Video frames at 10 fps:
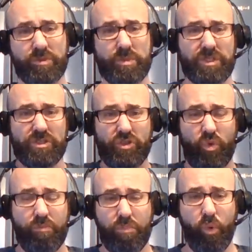because it's so
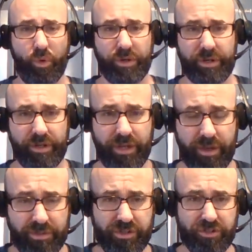important
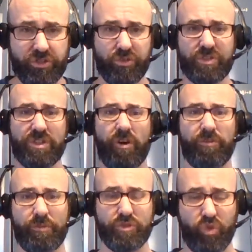because they're so
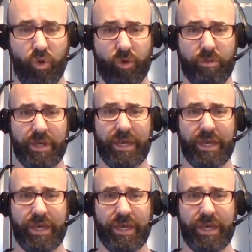self-absorbed